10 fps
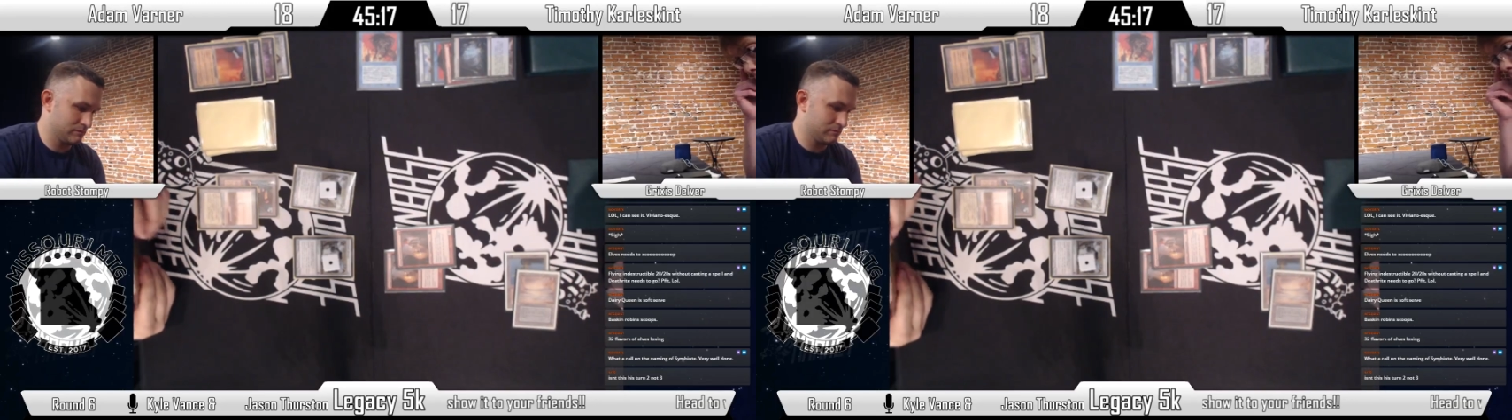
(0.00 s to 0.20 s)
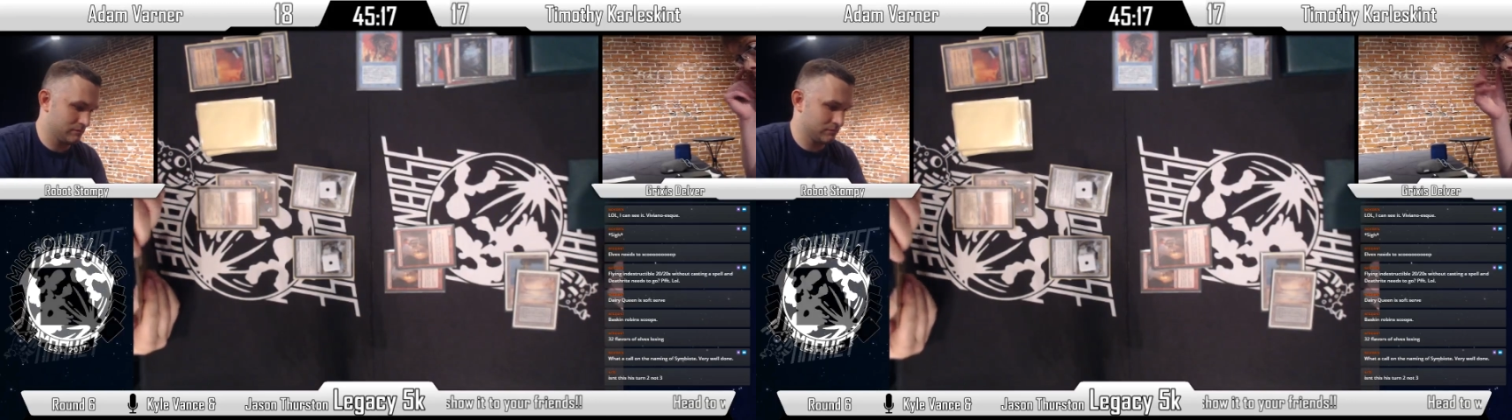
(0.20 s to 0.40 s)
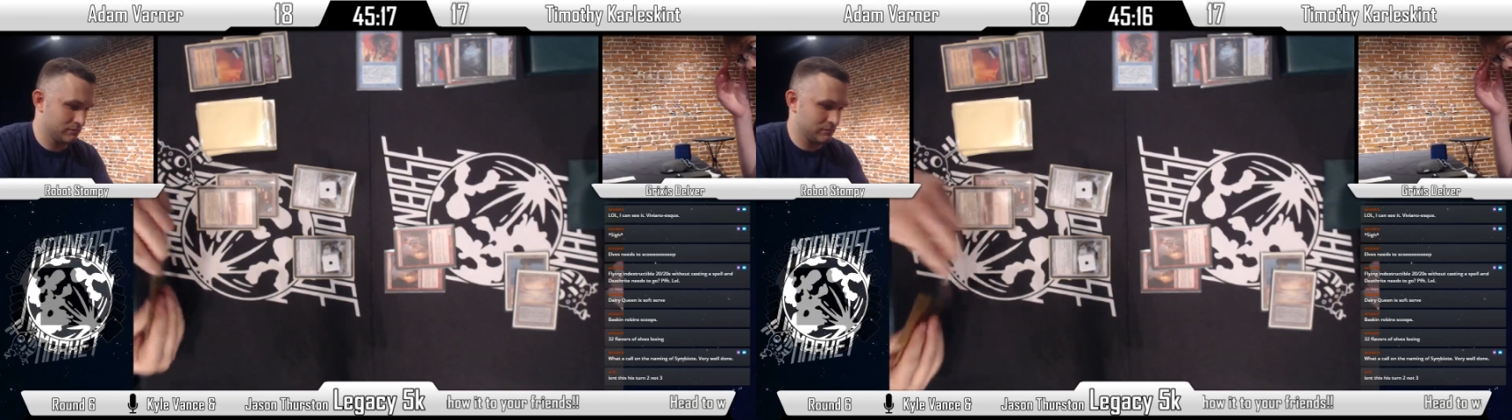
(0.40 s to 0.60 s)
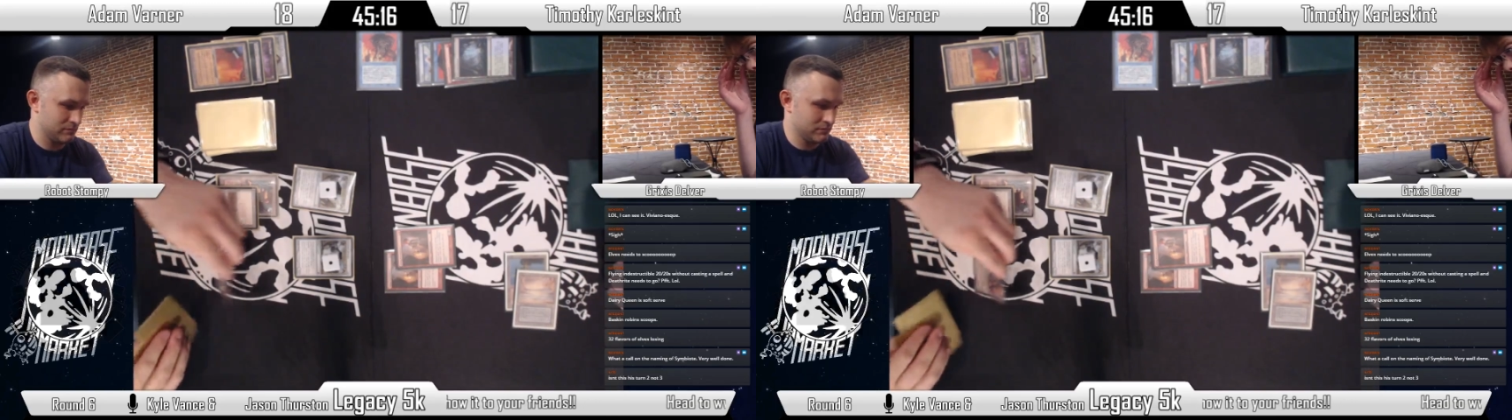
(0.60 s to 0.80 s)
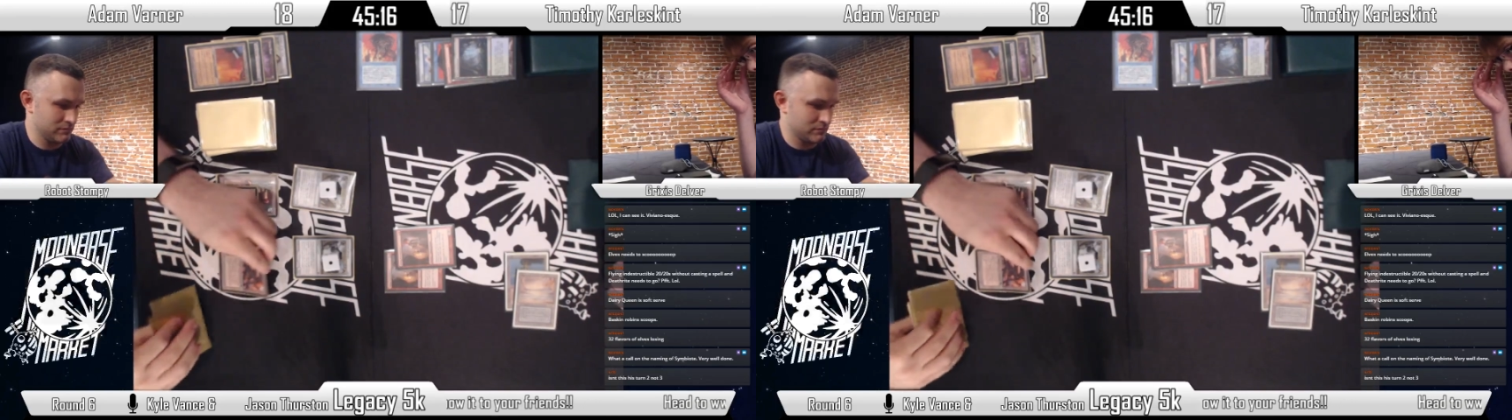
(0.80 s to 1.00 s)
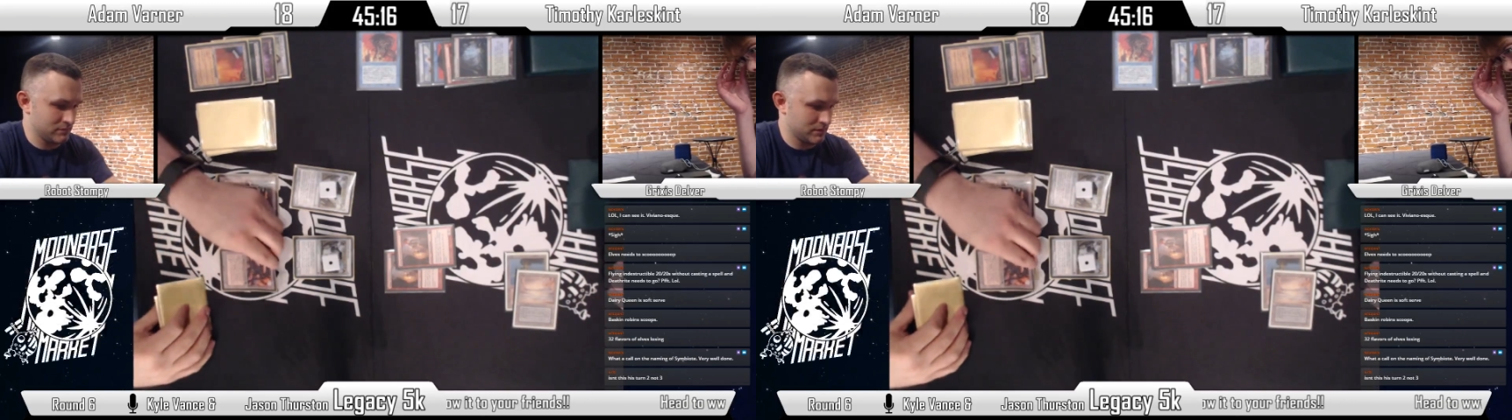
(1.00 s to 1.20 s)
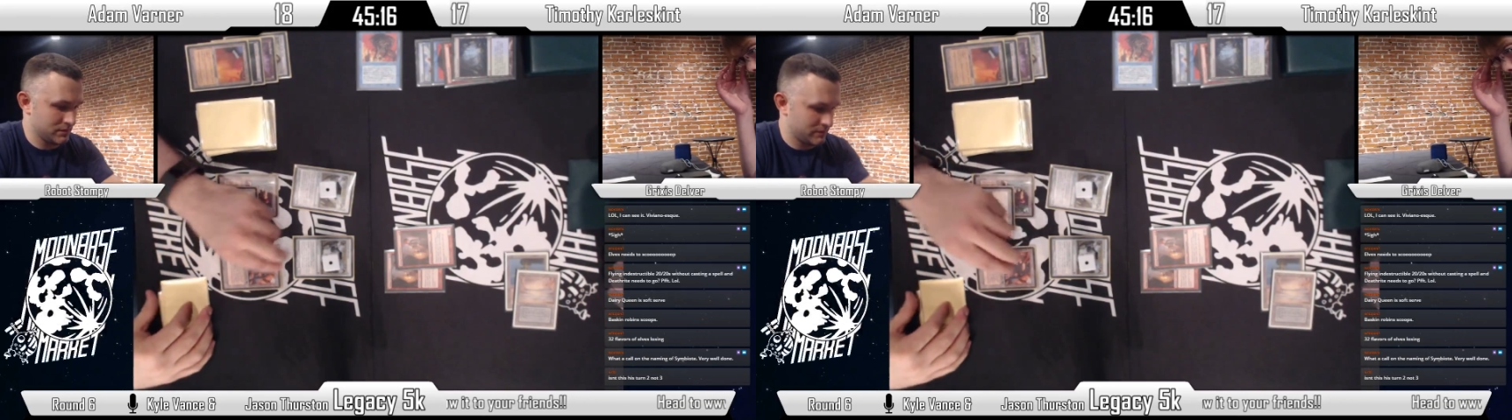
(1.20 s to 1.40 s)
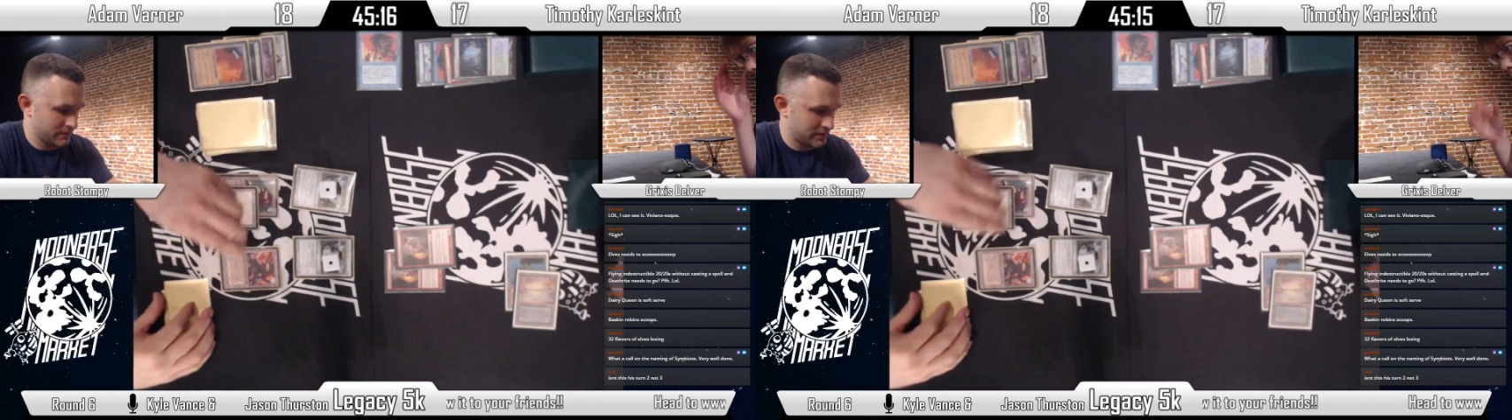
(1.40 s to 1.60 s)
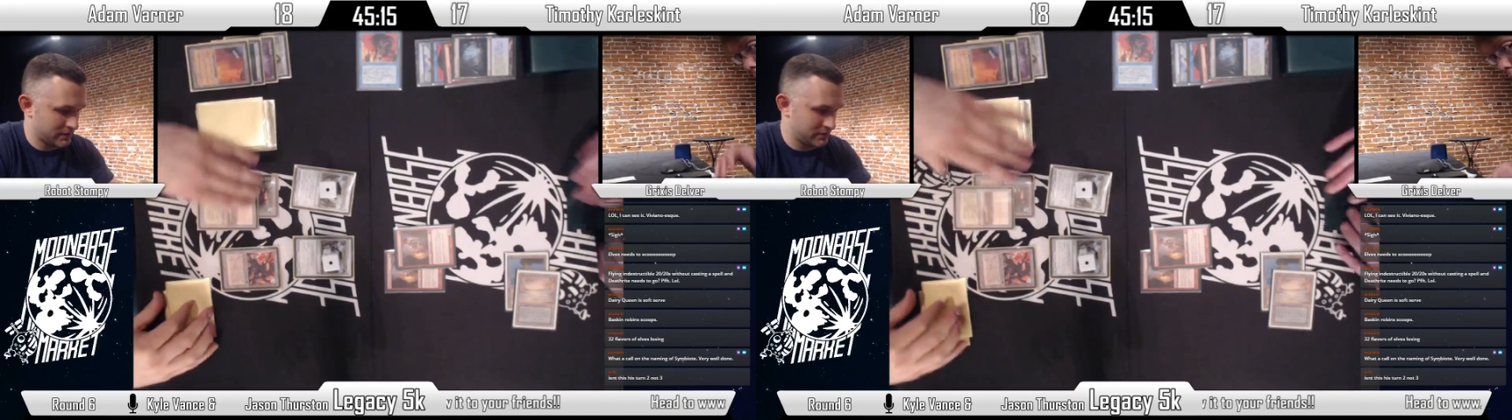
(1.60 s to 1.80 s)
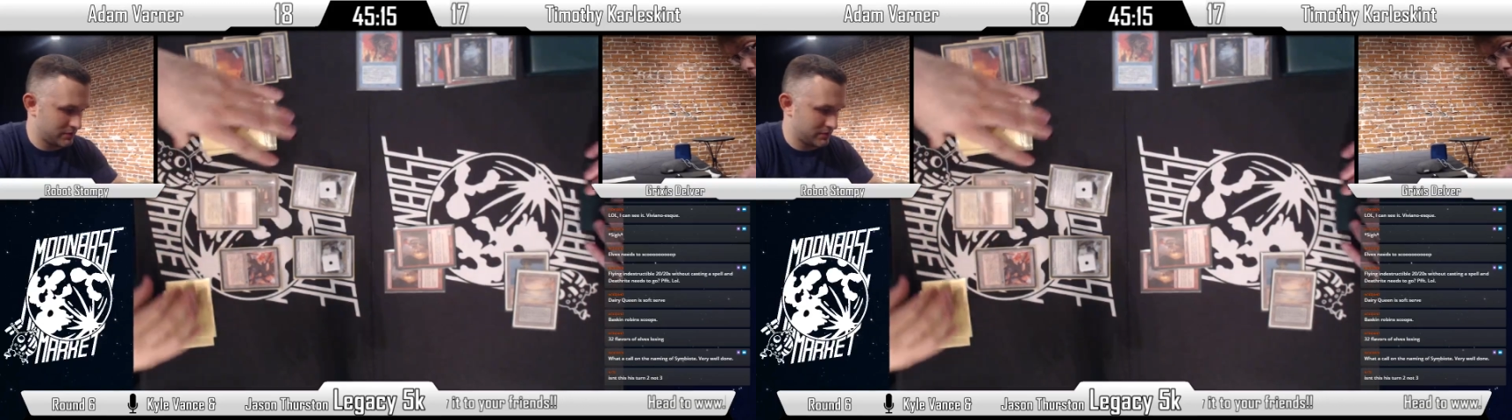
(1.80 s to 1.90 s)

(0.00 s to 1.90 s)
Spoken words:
And granted, the Grixis